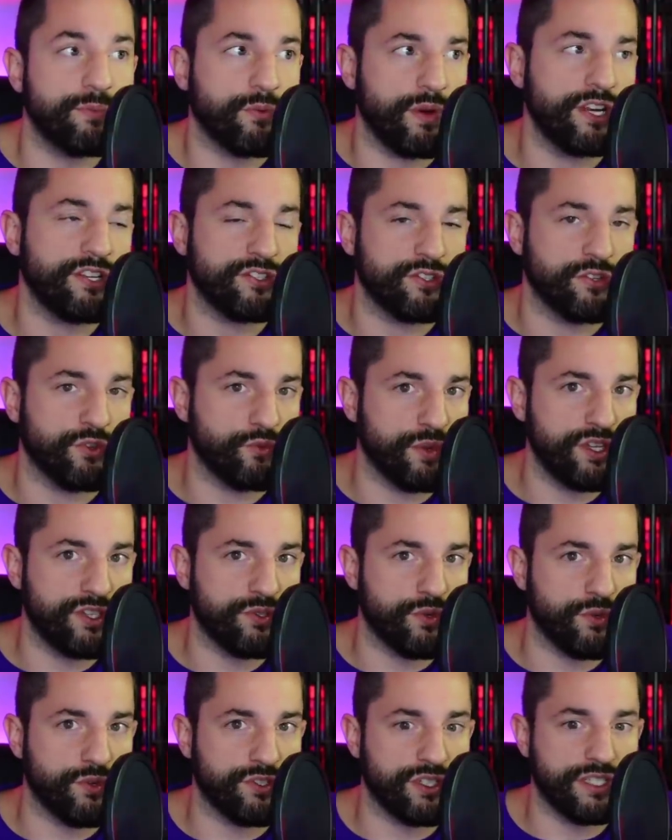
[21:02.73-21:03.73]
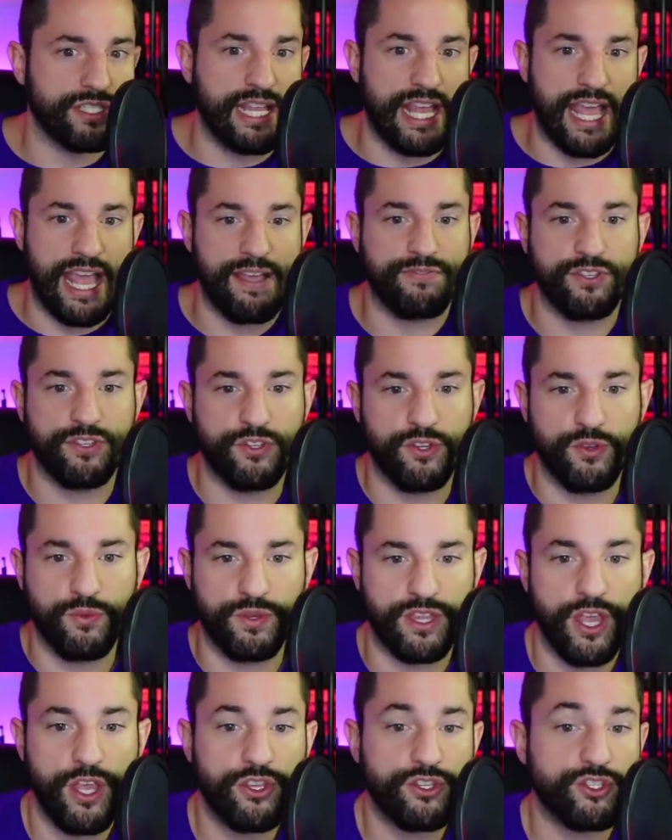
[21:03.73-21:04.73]
inspirational resources that have to
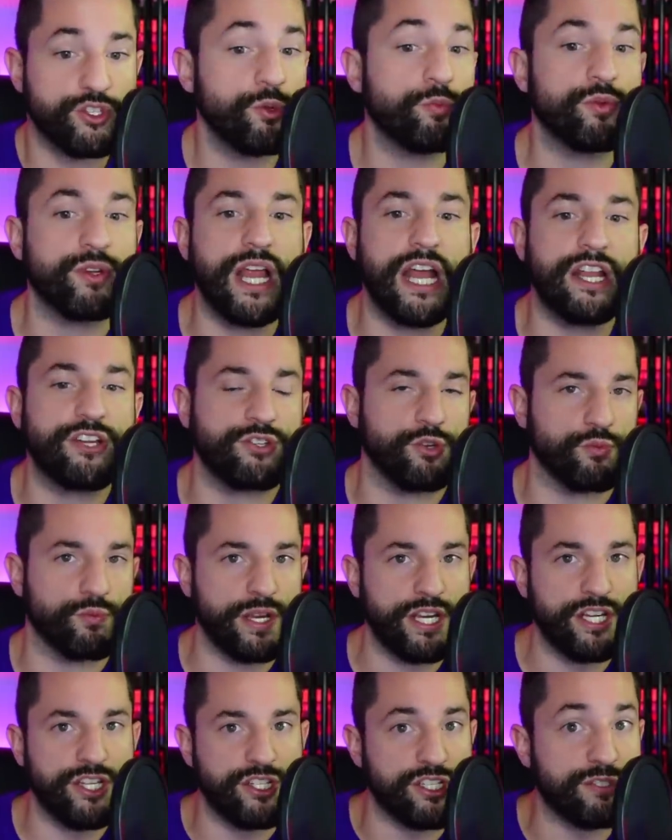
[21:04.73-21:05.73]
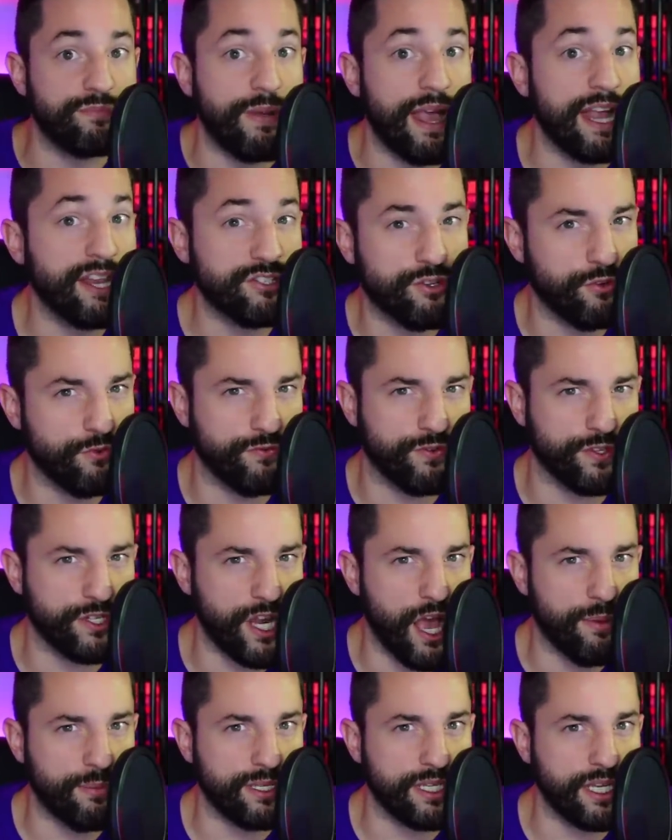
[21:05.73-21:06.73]
do with supernatural regions, magical
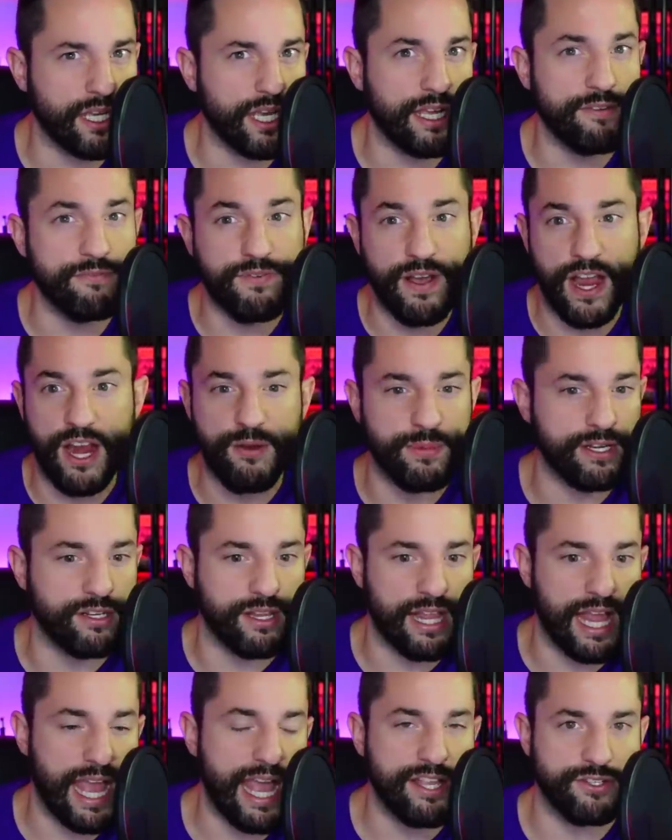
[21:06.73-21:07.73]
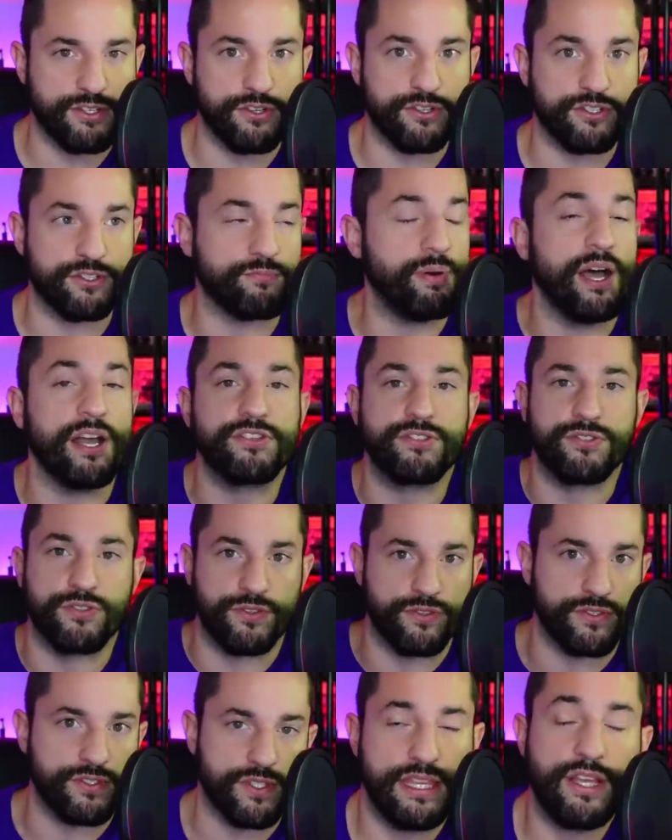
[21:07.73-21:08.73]
phenomena, environmental hazards,
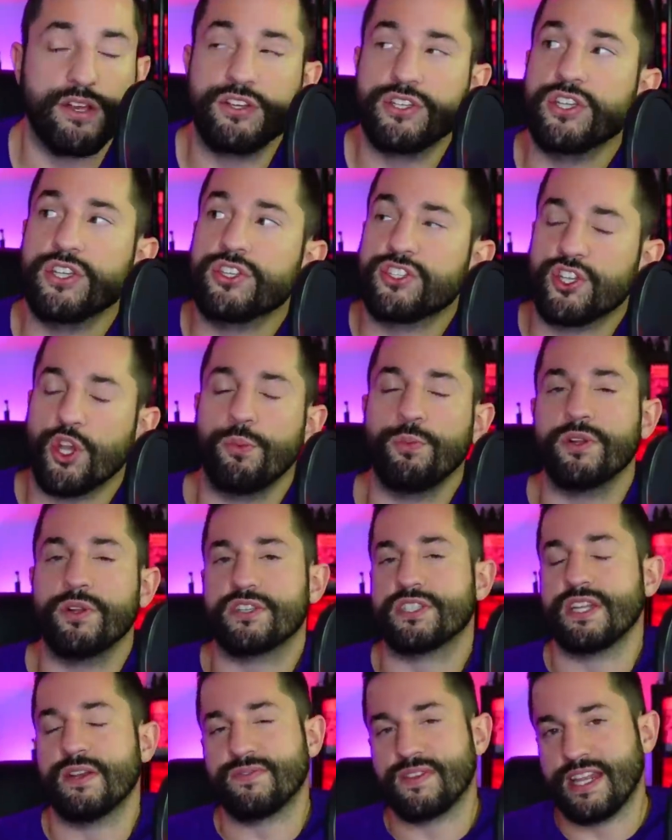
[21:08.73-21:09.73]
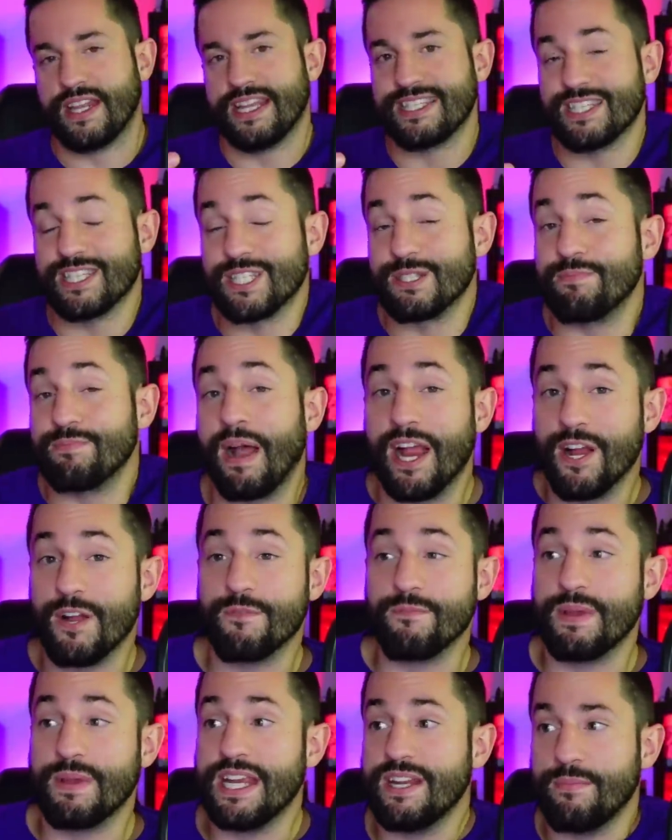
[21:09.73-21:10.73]
puzzles. There's just so much stuff that has
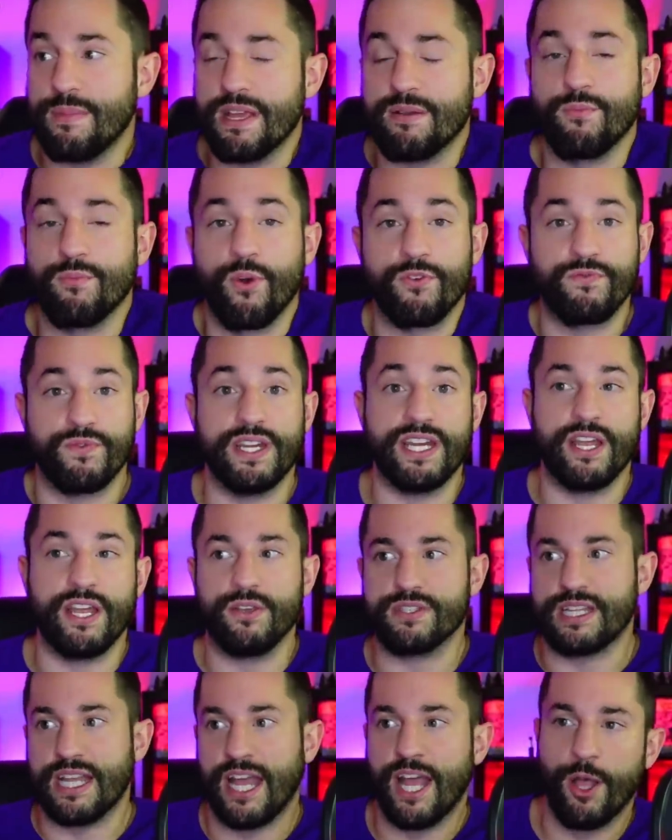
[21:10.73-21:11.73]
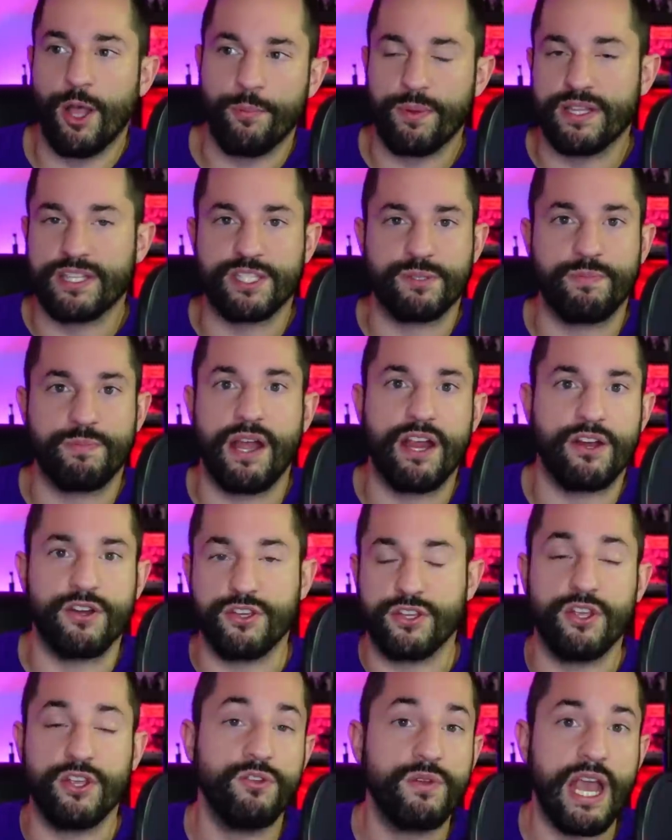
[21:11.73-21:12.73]
inspired me to make more videos to help
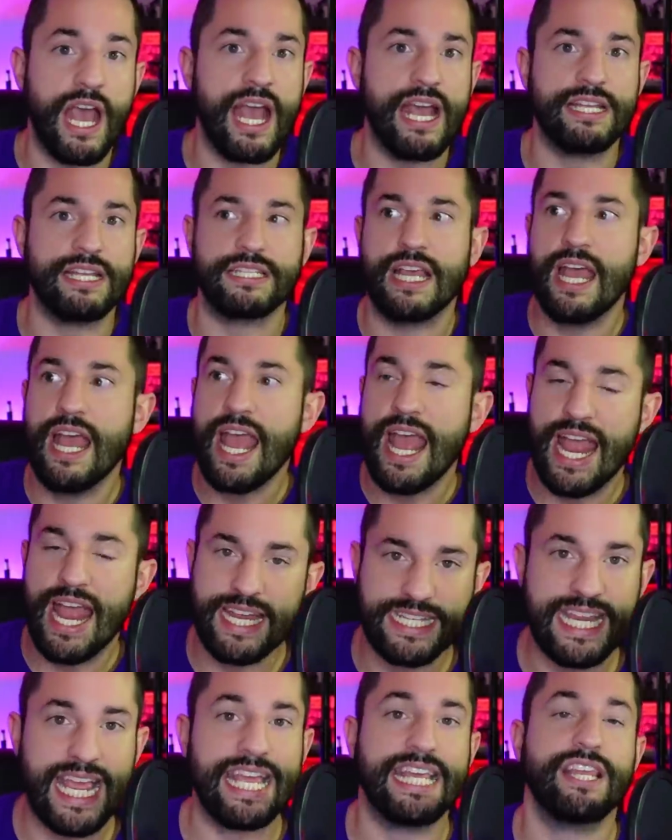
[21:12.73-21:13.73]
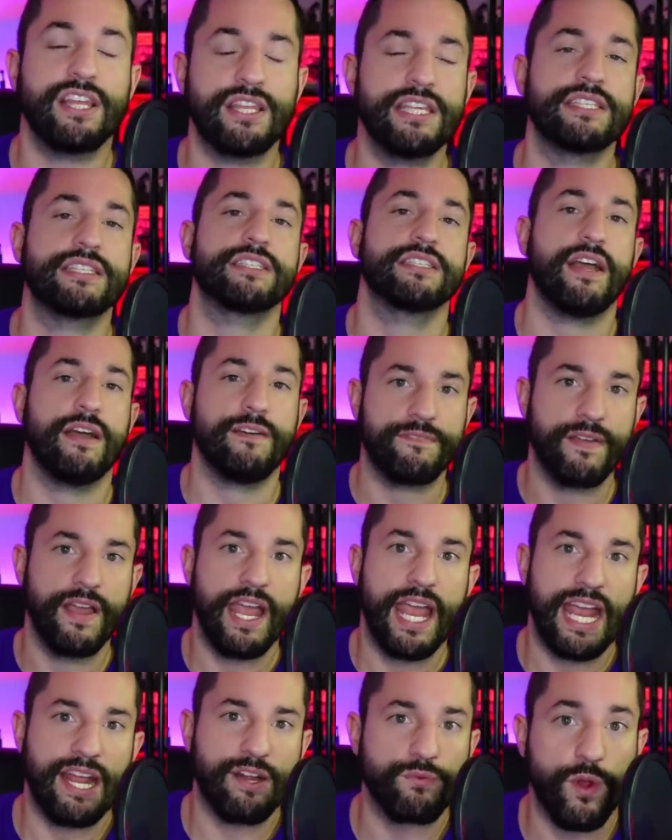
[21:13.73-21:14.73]
inspire you guys and take this
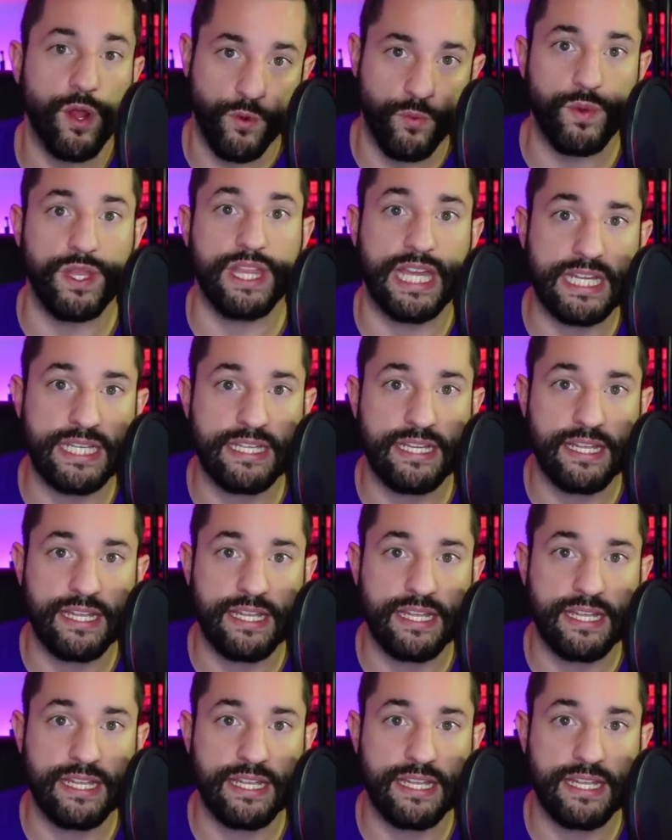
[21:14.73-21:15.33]
stuff and run with